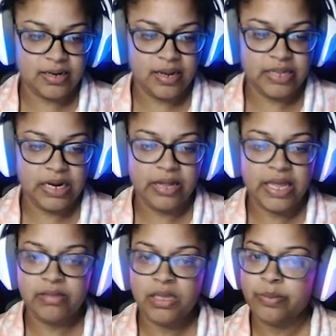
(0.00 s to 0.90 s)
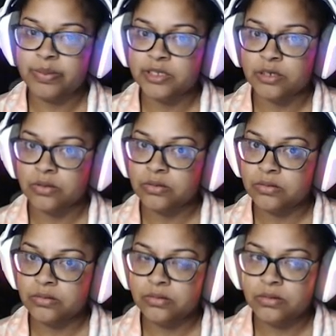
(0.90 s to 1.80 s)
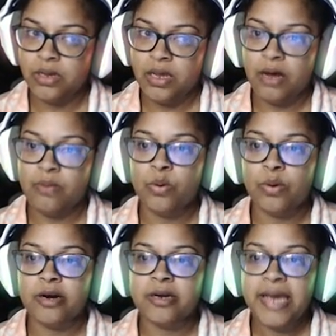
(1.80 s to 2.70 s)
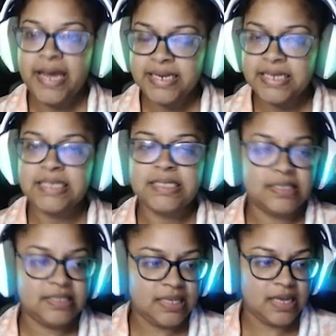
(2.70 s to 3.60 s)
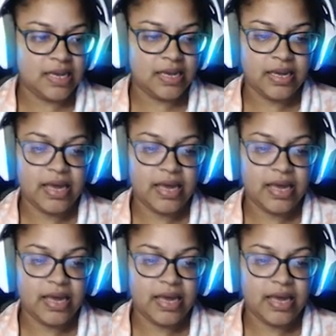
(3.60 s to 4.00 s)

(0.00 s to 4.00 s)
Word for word: And then I'll end the episode. We'll work on handiness and skiing.